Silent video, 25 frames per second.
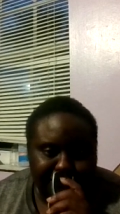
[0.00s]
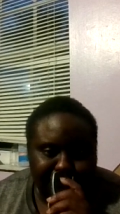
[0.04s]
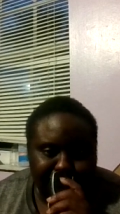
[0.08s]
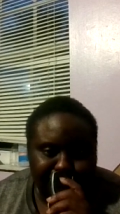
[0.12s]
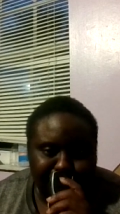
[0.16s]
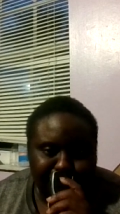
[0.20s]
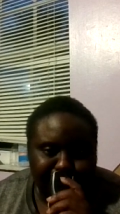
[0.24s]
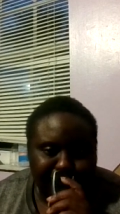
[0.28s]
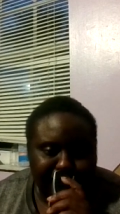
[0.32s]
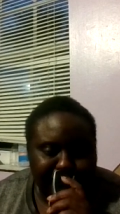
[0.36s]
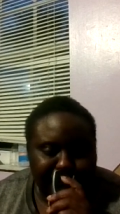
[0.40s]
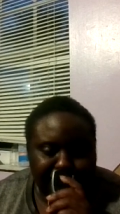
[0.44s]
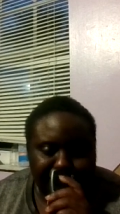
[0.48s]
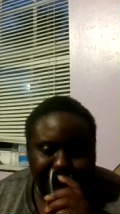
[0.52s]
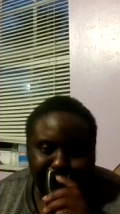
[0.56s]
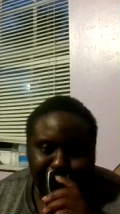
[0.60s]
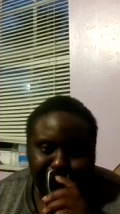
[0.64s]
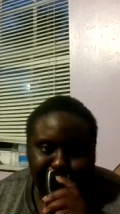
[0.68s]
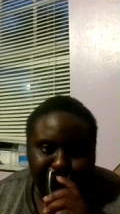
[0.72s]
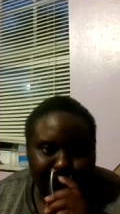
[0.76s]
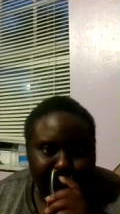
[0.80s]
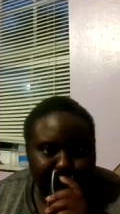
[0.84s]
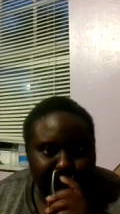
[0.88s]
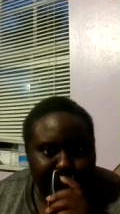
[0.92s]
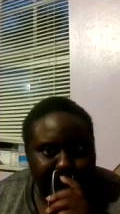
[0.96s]
who
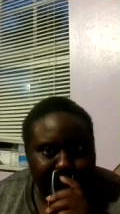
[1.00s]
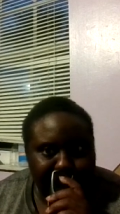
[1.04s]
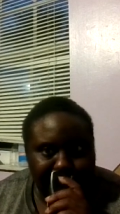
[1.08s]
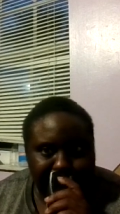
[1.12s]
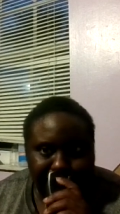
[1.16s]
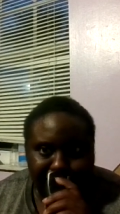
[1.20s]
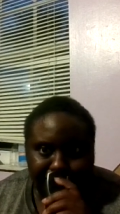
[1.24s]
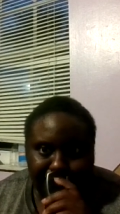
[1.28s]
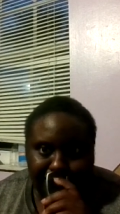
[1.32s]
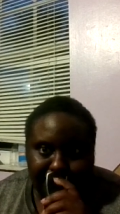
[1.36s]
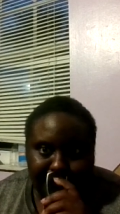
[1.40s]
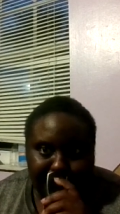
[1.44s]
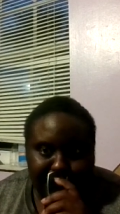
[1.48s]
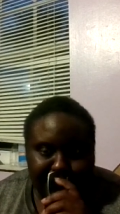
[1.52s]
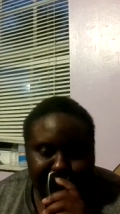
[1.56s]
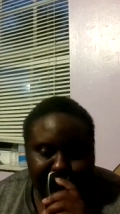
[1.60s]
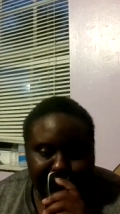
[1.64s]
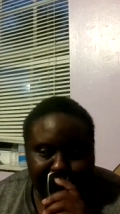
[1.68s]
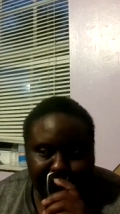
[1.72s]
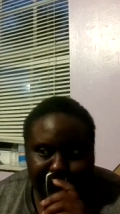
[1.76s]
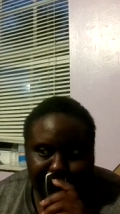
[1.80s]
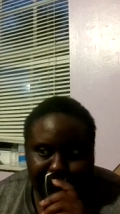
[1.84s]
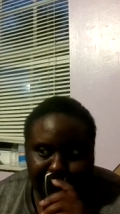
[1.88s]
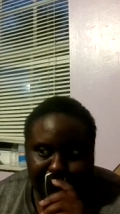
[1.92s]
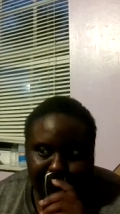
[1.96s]
who likes
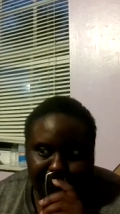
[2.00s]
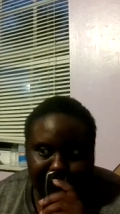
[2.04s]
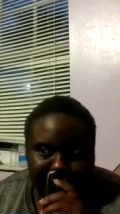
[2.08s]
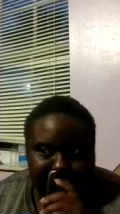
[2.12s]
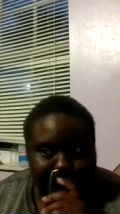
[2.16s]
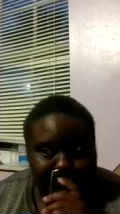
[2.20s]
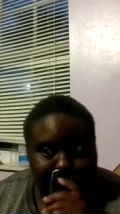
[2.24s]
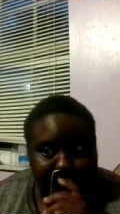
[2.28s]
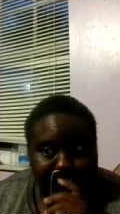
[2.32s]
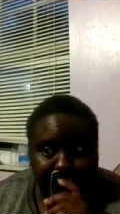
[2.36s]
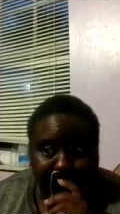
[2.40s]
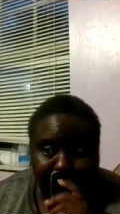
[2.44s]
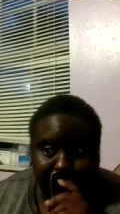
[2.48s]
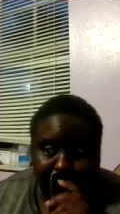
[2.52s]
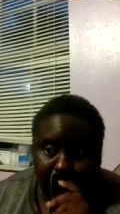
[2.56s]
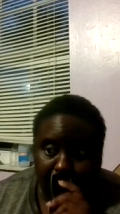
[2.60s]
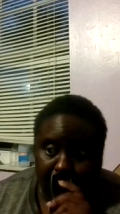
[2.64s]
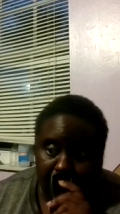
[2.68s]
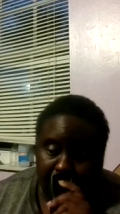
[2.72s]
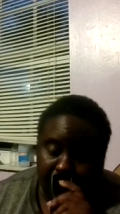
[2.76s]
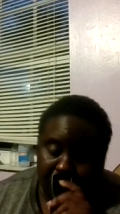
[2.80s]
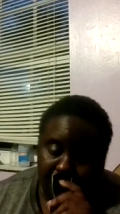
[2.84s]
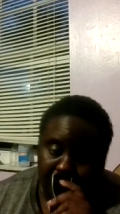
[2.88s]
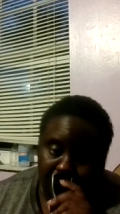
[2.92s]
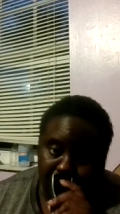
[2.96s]
cookies and cream? Because I like
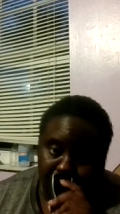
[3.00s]
cookies and